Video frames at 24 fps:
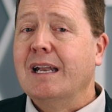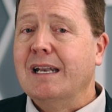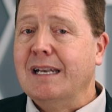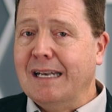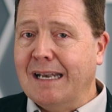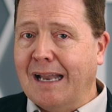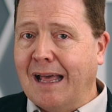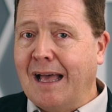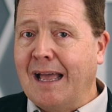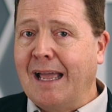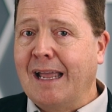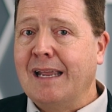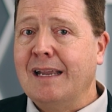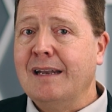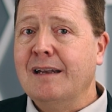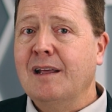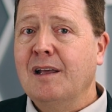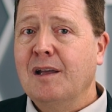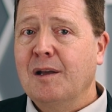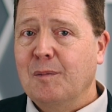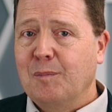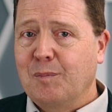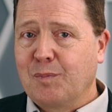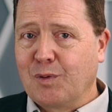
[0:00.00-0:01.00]

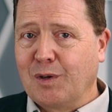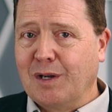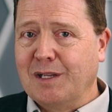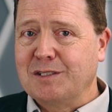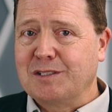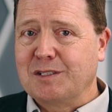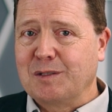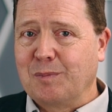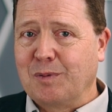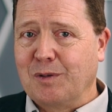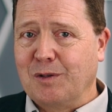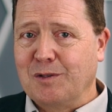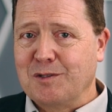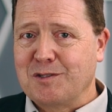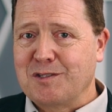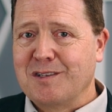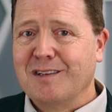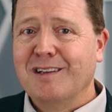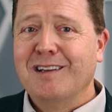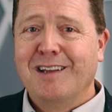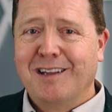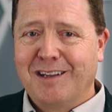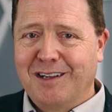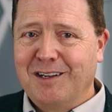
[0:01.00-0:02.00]
nine
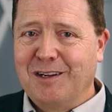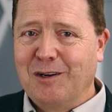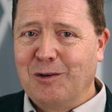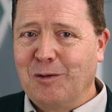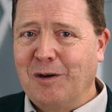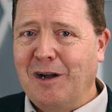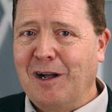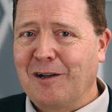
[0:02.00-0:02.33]
principles. You're